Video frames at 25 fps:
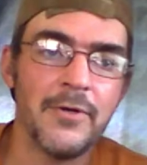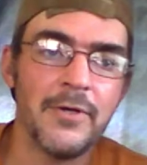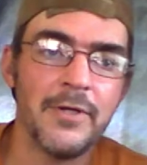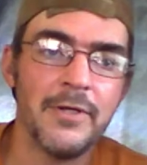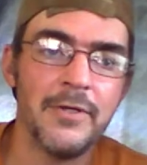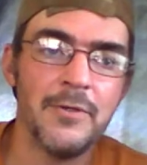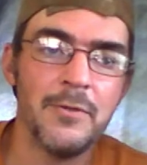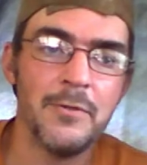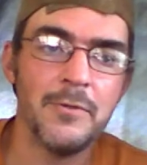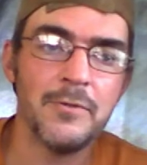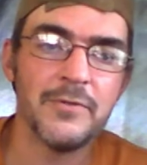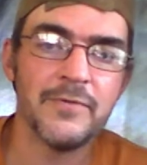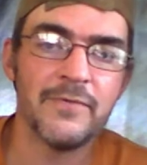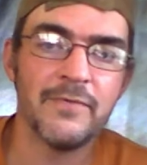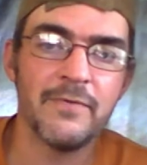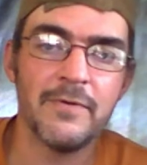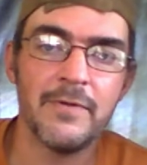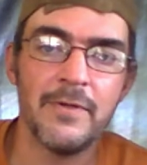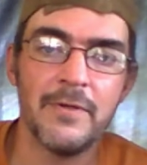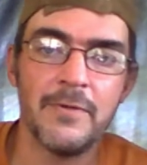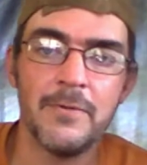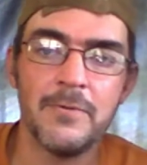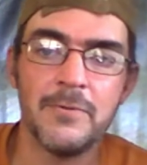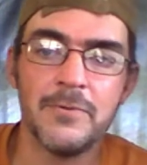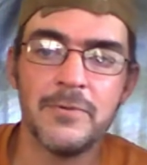you can use for
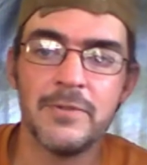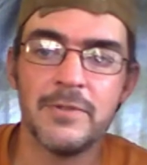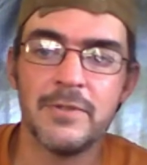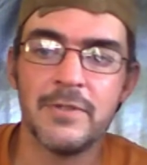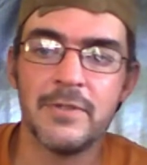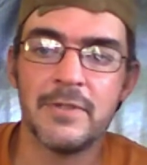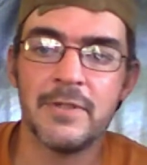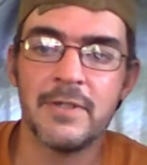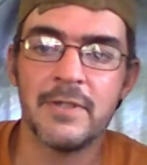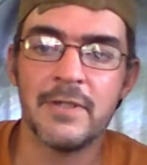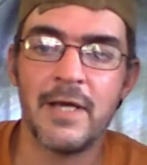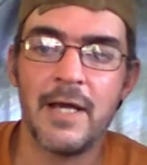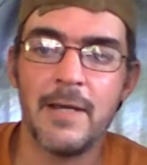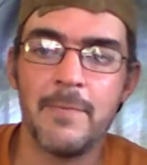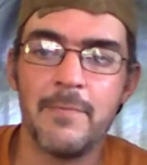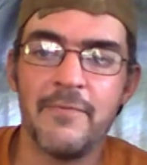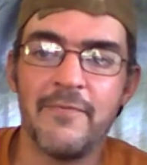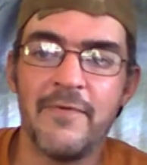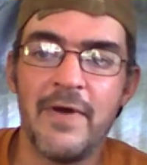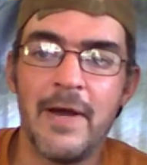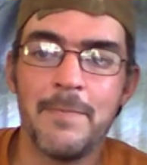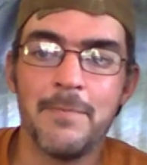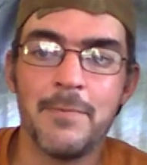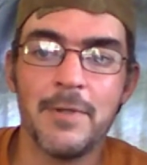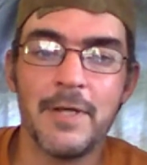those type
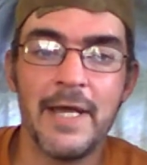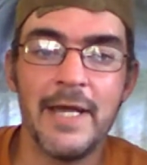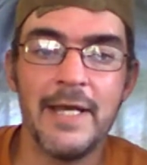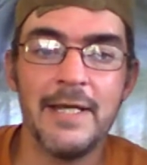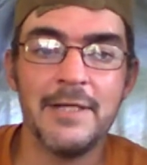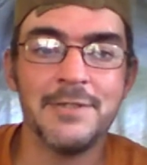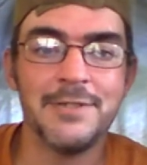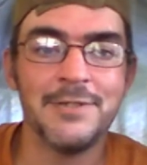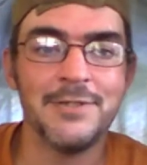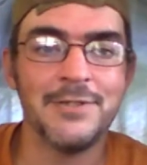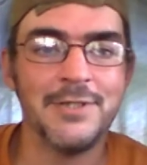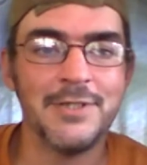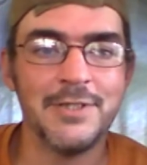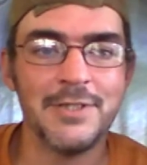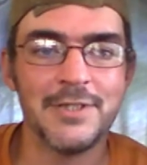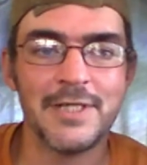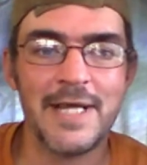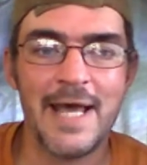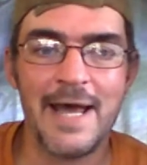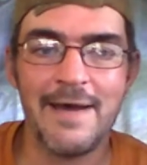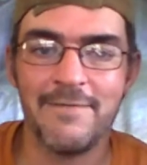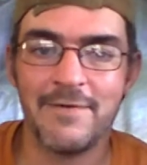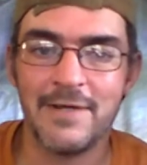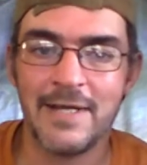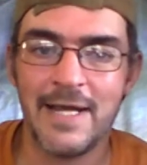of applications. You
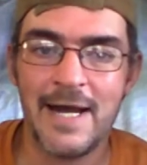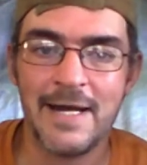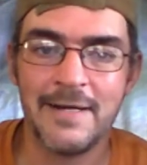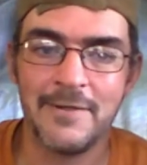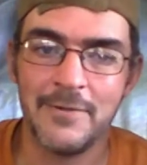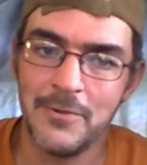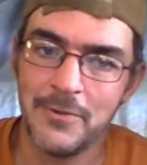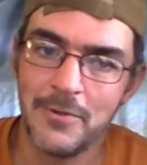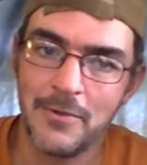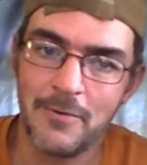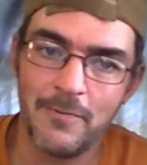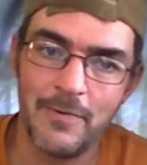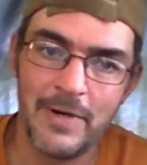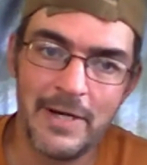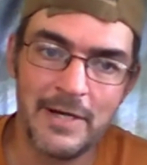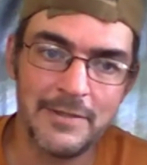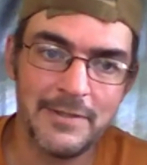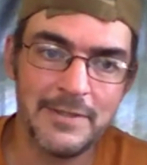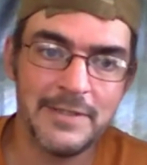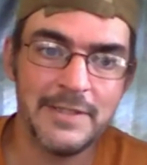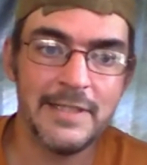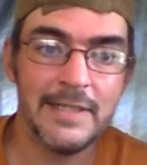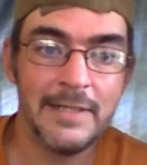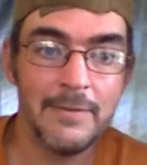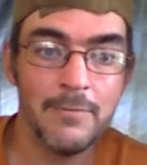just have to kind of look around
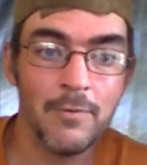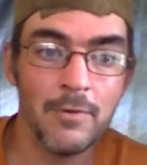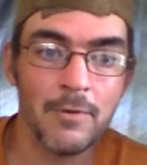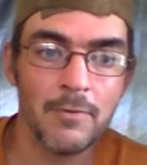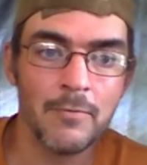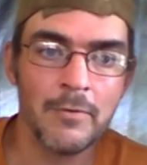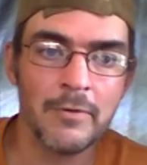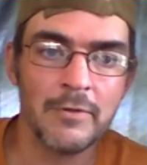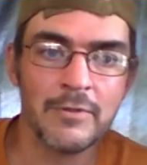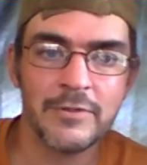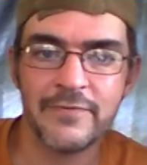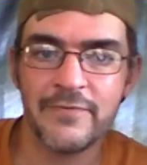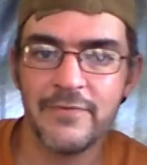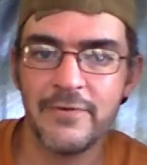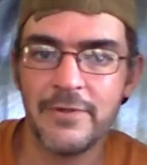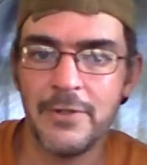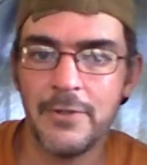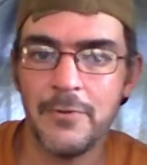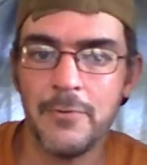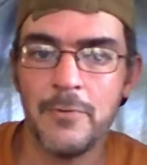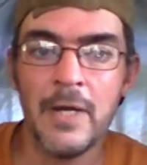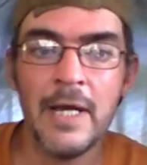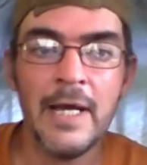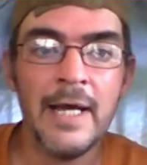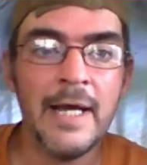and see what works for
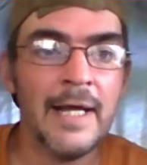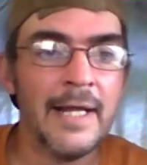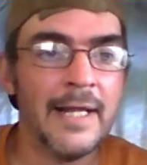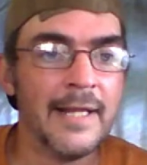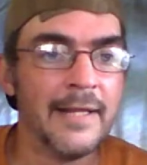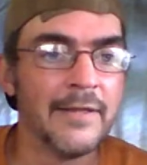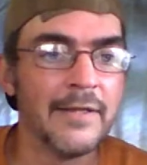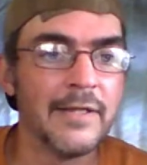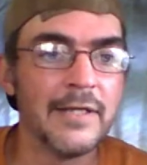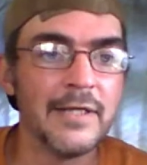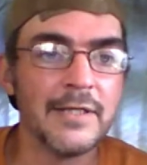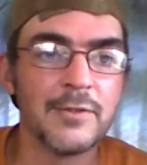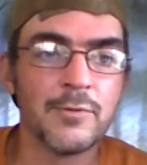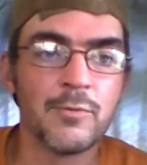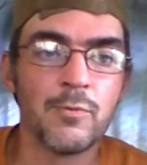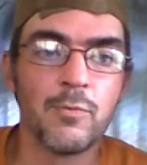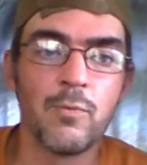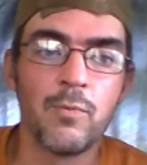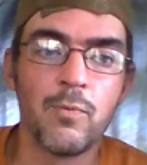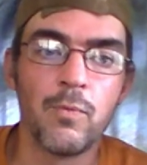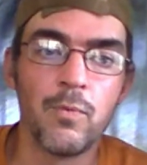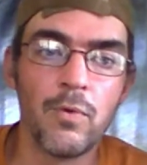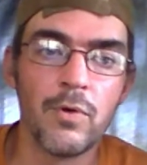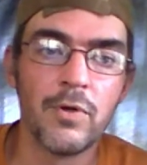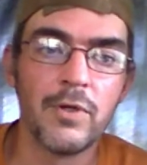you. This
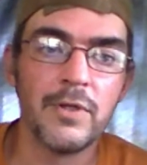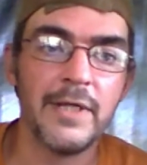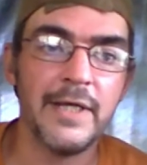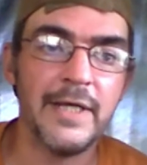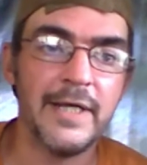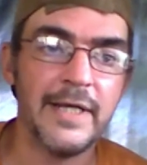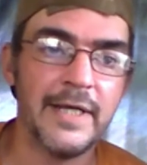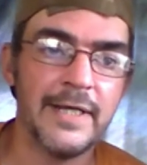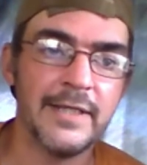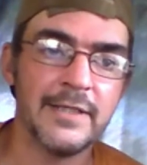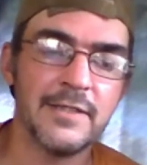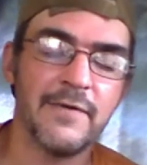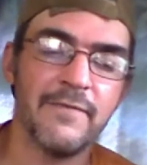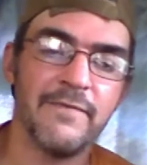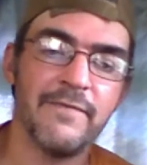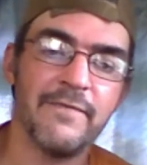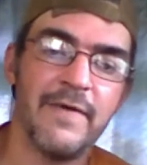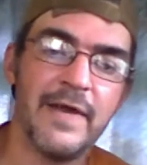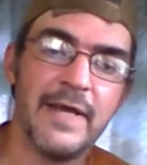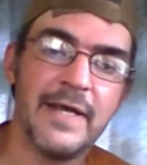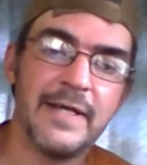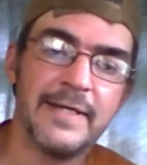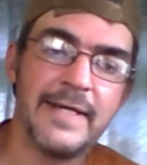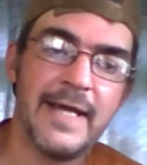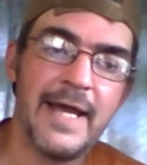really is a
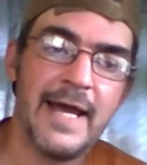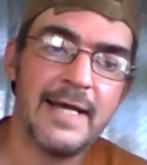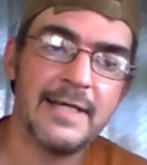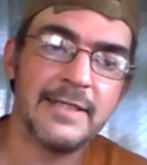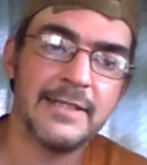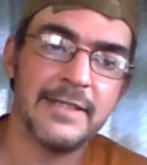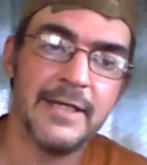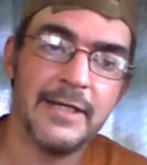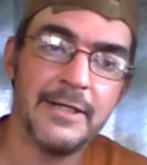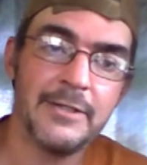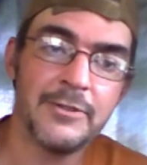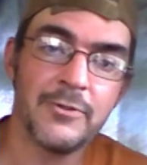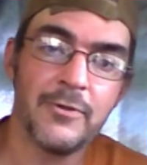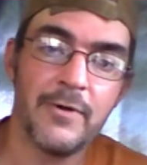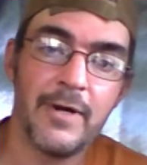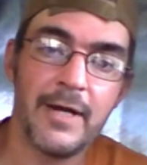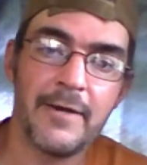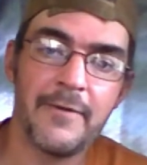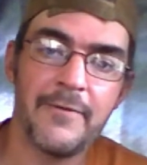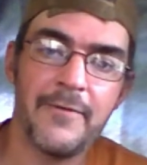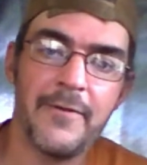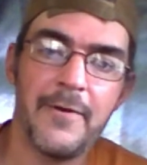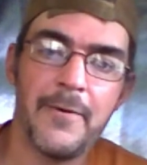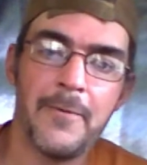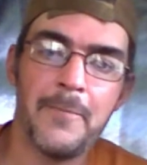fantastic
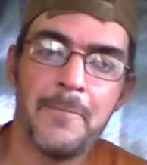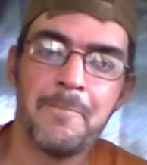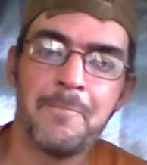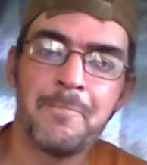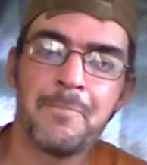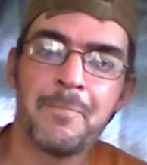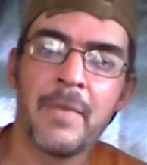trick though.